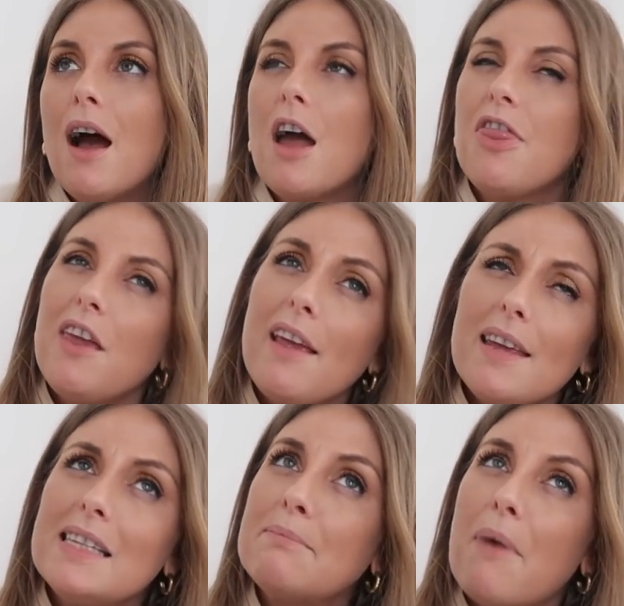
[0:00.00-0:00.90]
I think
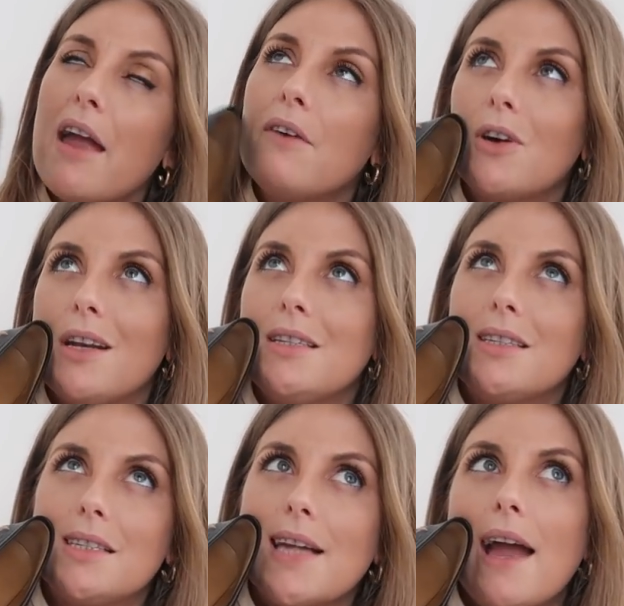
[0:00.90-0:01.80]
these might have gone into
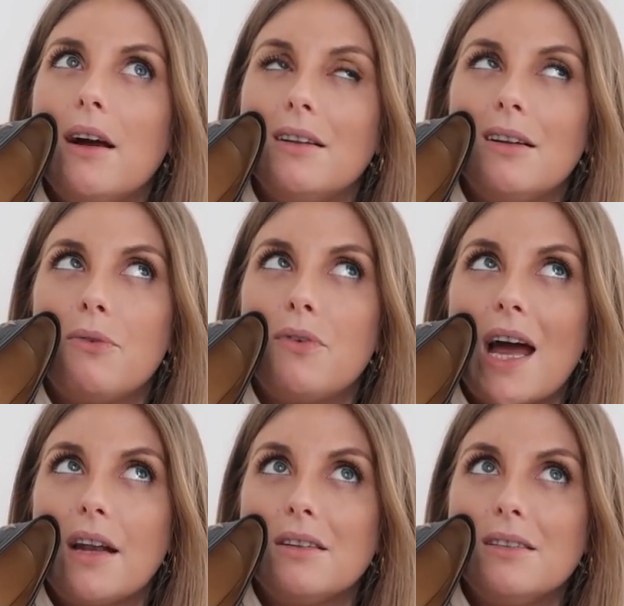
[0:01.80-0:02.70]
the sale on
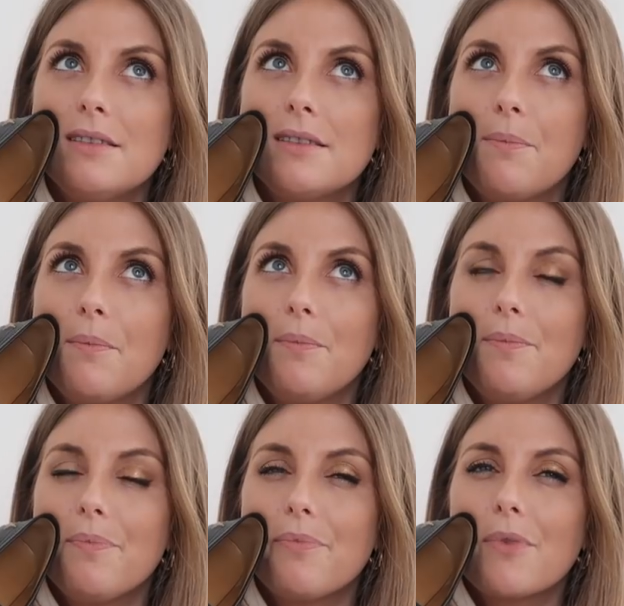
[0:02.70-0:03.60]
flannels.
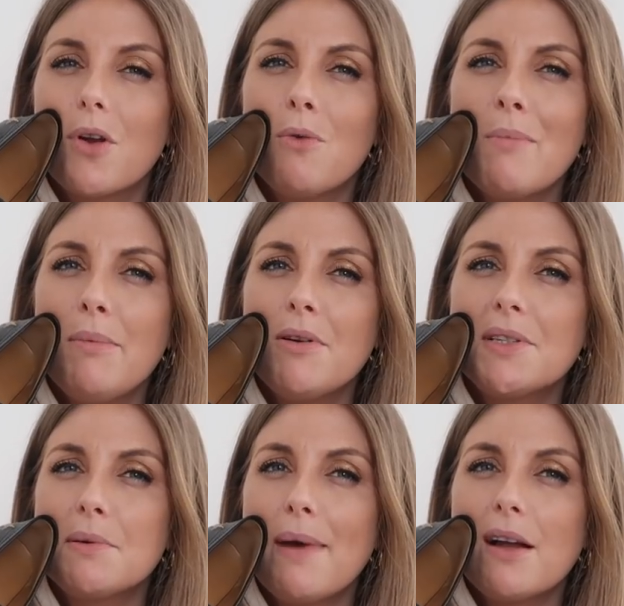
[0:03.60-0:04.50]
Or maybe it
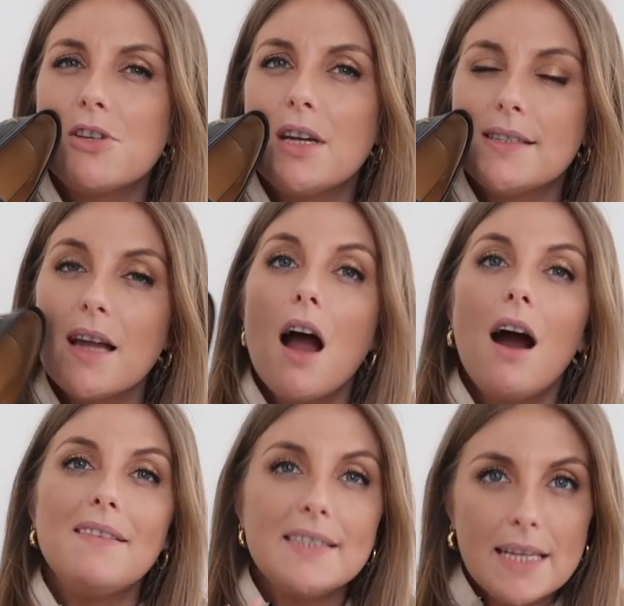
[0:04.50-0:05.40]
was on matches.
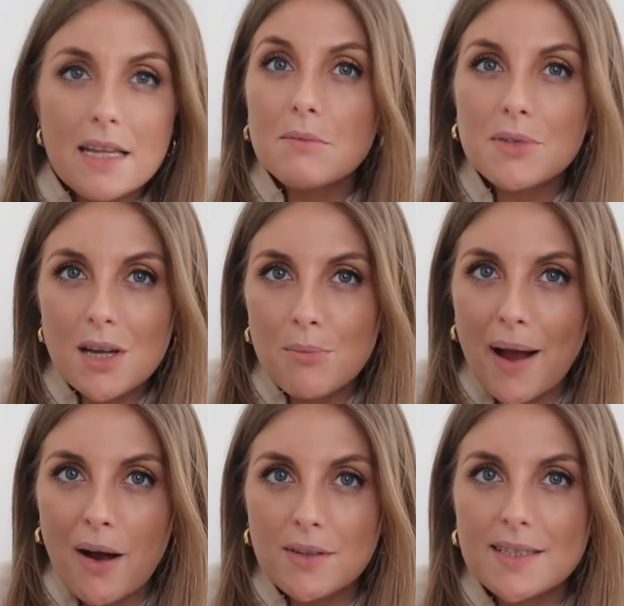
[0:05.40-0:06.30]
I've seen them
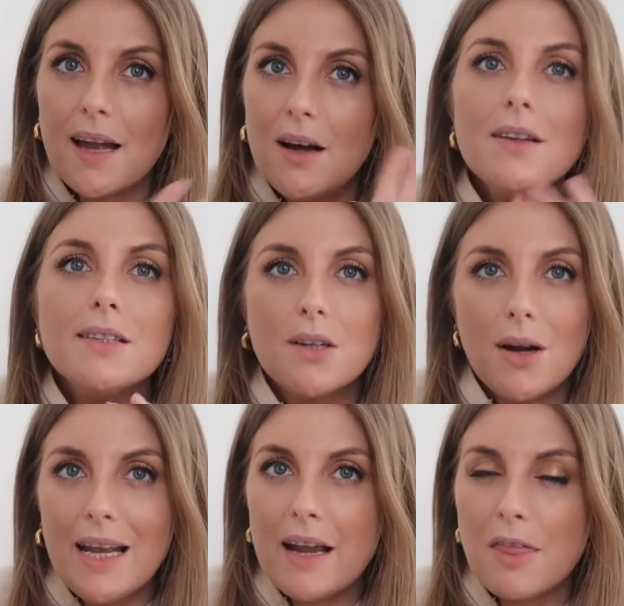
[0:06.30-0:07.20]
somewhere on sale, so
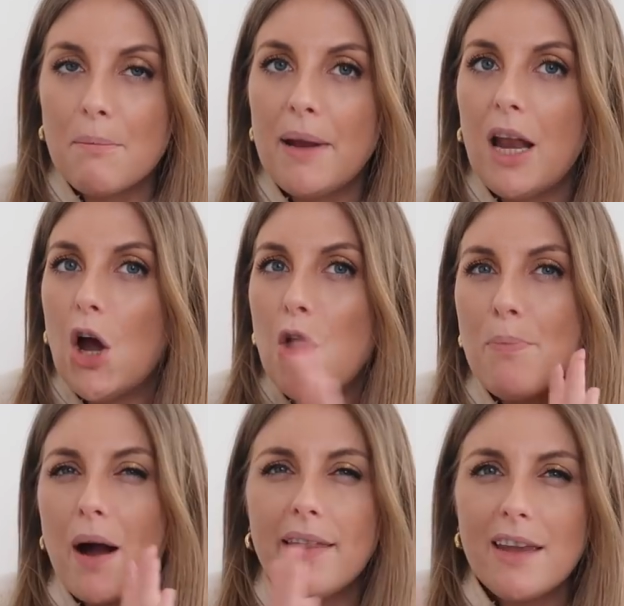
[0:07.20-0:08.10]
I'll link them below.
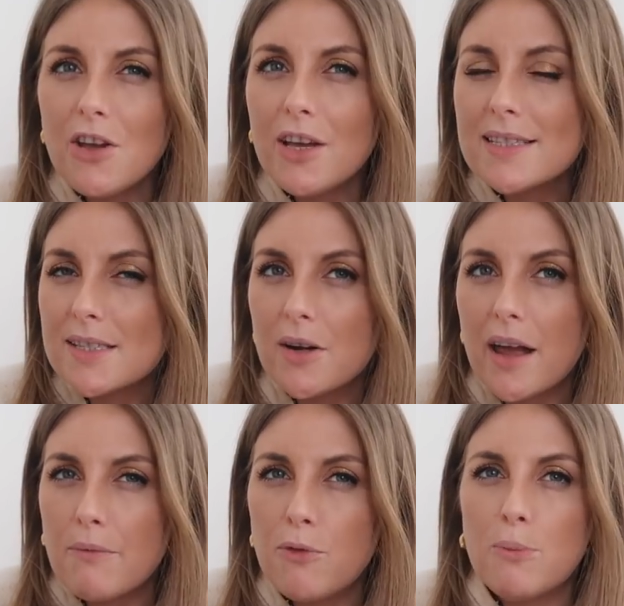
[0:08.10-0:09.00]
But I think you can still
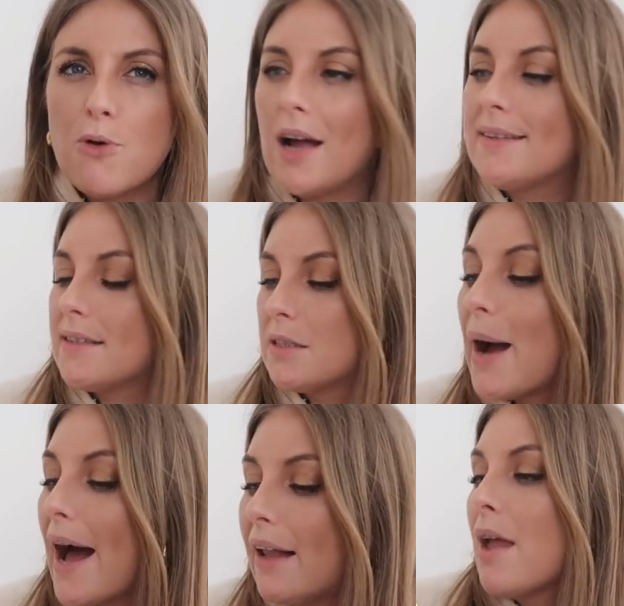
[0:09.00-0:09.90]
get them full price as
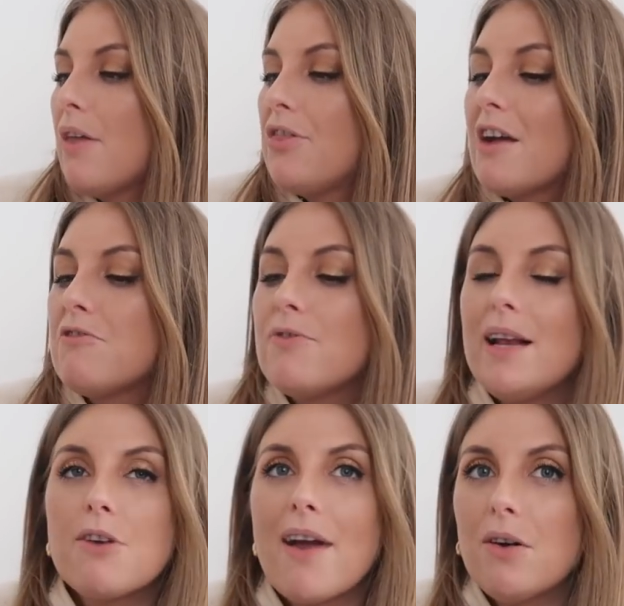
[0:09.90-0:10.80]
well. They're a
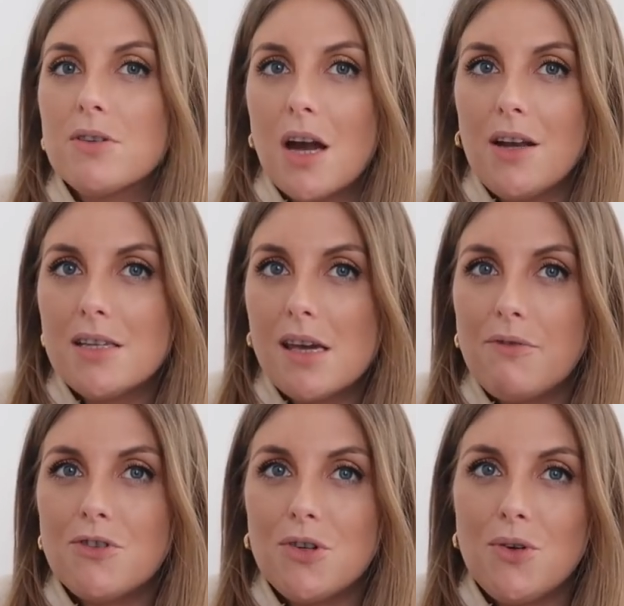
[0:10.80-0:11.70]
really great
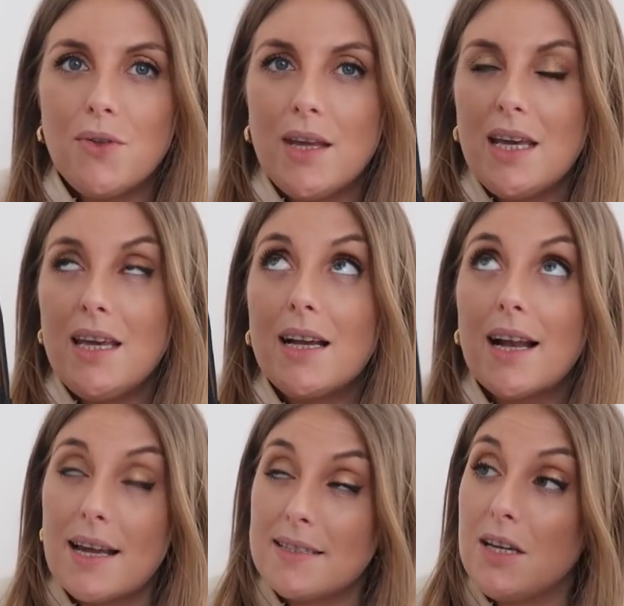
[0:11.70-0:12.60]
alternative to the
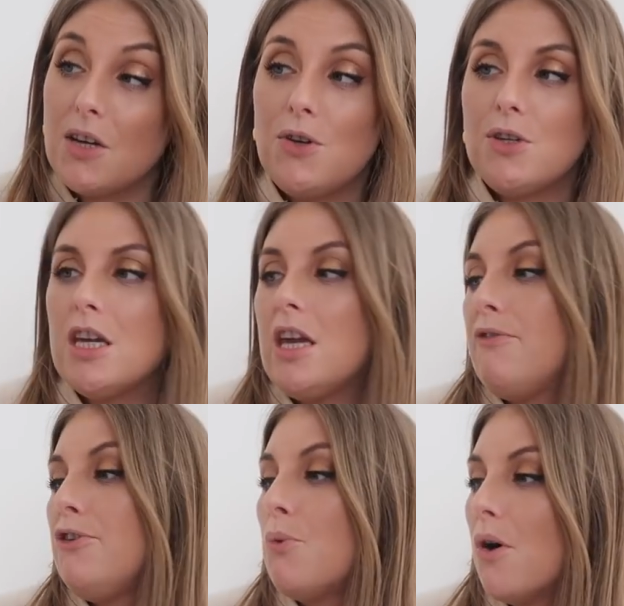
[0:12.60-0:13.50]
classic Gucci
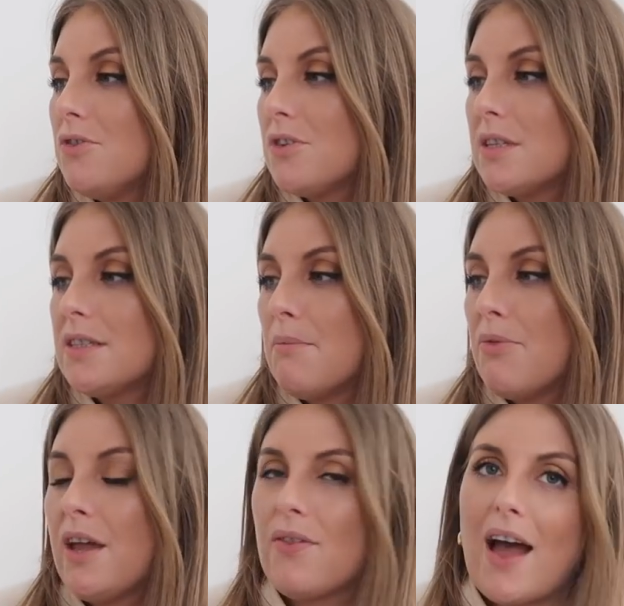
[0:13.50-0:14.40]
if you want
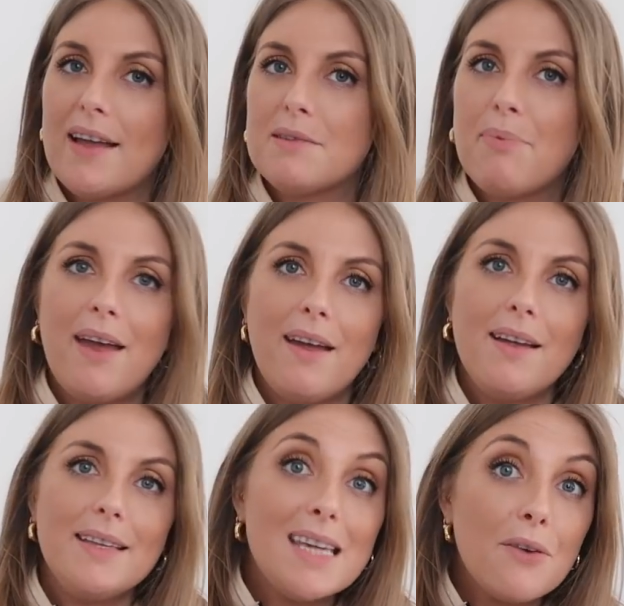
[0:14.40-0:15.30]
something that is a bit
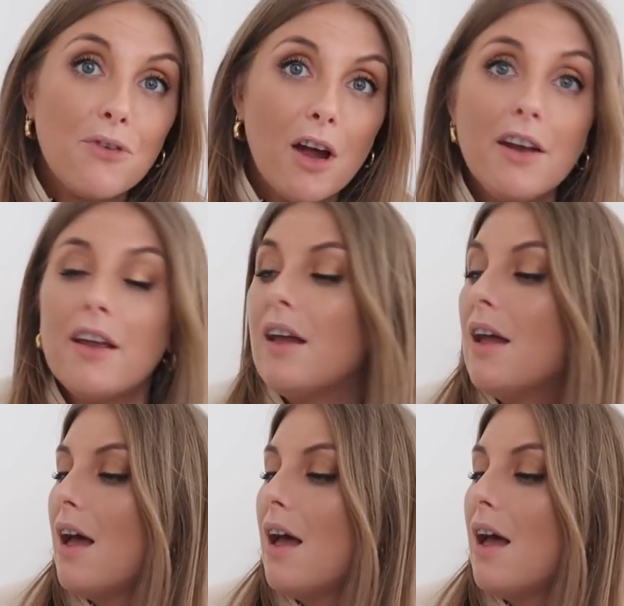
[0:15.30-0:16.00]
different.